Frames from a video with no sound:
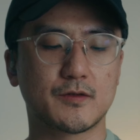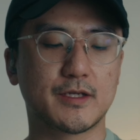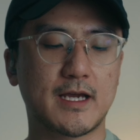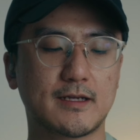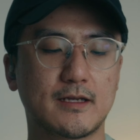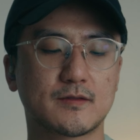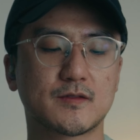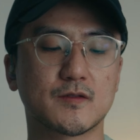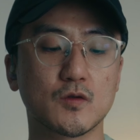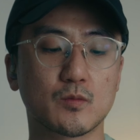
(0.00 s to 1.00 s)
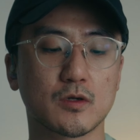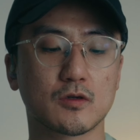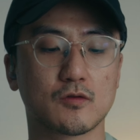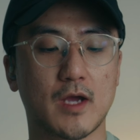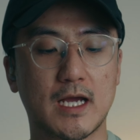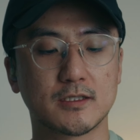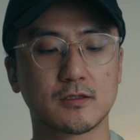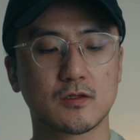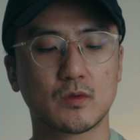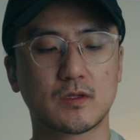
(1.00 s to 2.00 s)
you can't get super
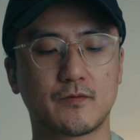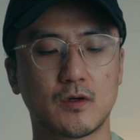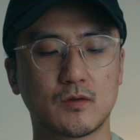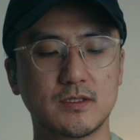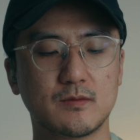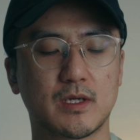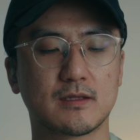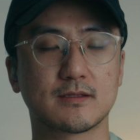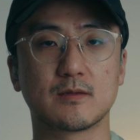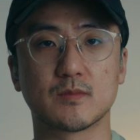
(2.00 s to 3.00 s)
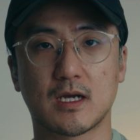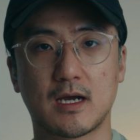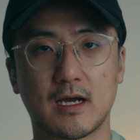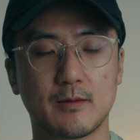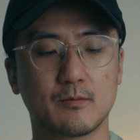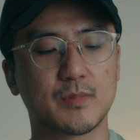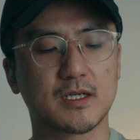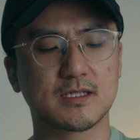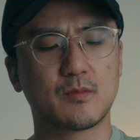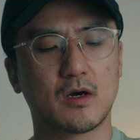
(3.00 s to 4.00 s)
granular with the focus, but at the same time,
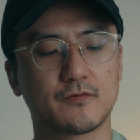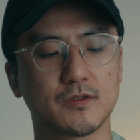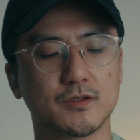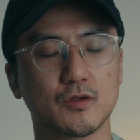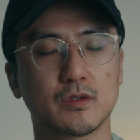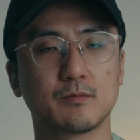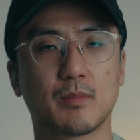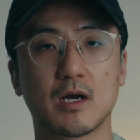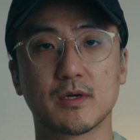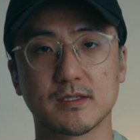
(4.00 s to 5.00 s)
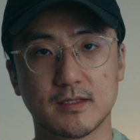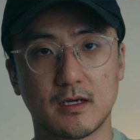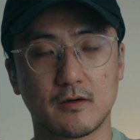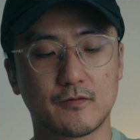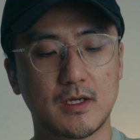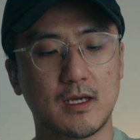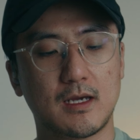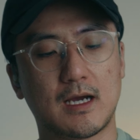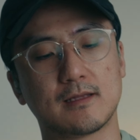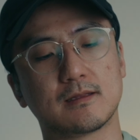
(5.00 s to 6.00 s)
because I'm often shooting by myself,
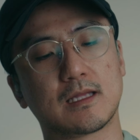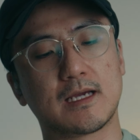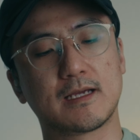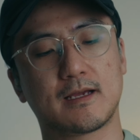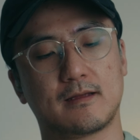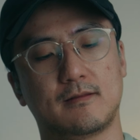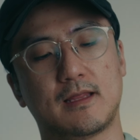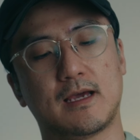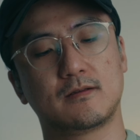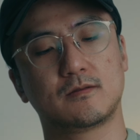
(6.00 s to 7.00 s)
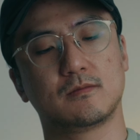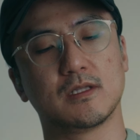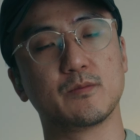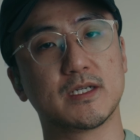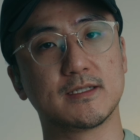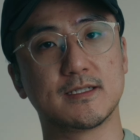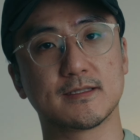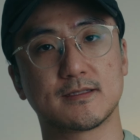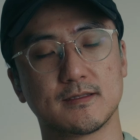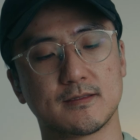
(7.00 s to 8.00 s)
I like that limited
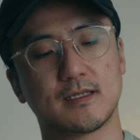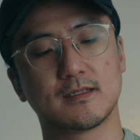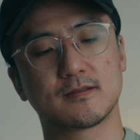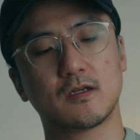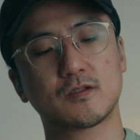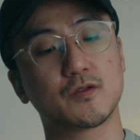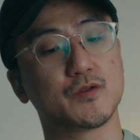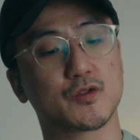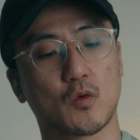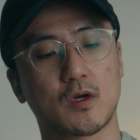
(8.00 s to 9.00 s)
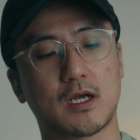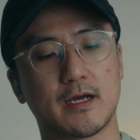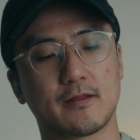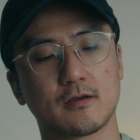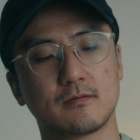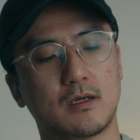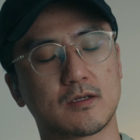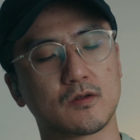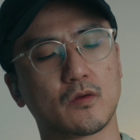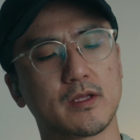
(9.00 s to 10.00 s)
distance. It's not too short either. I
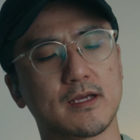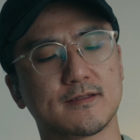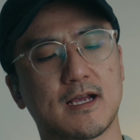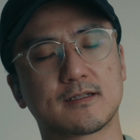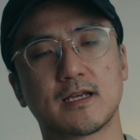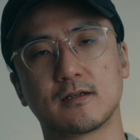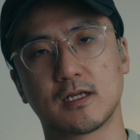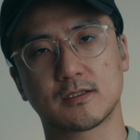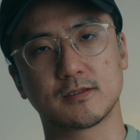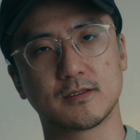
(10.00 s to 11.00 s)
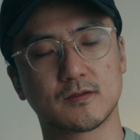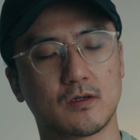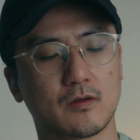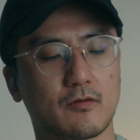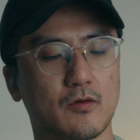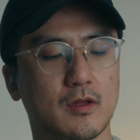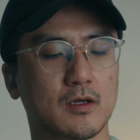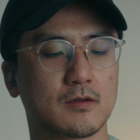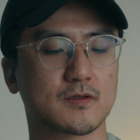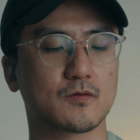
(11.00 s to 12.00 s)
don't know the exact angle actually, so I'll throw that
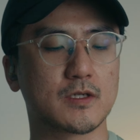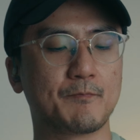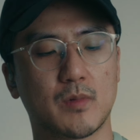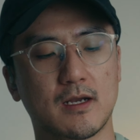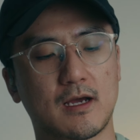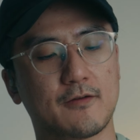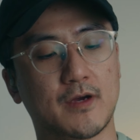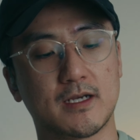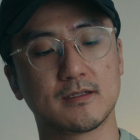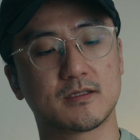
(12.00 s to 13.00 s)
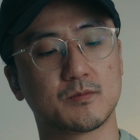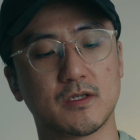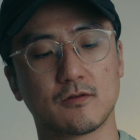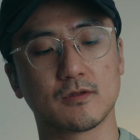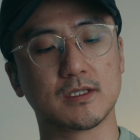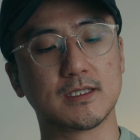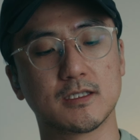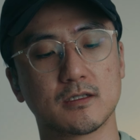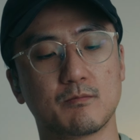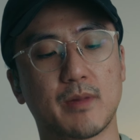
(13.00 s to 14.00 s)
on screen, but I find it to be a really
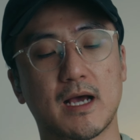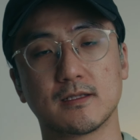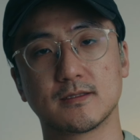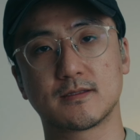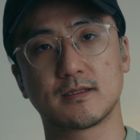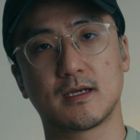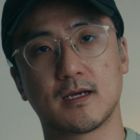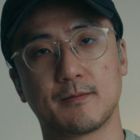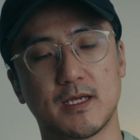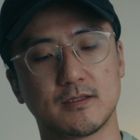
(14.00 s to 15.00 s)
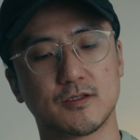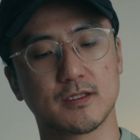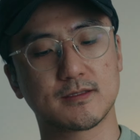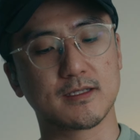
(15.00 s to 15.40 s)
good balance and just